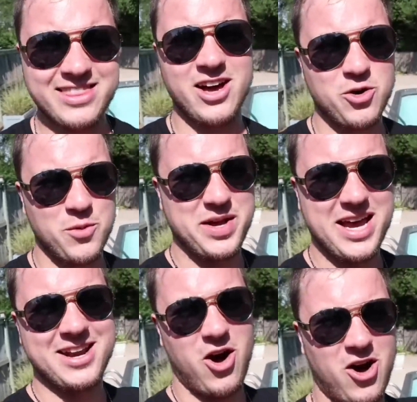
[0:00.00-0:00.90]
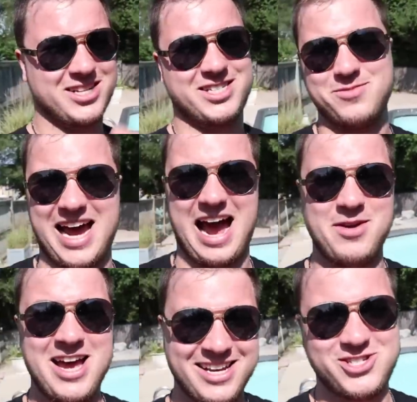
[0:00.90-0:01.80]
thought it would be an awesome time
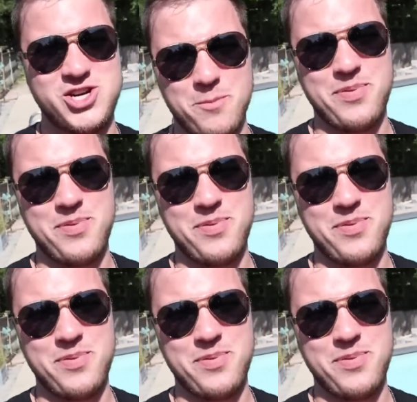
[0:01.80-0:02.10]
to jump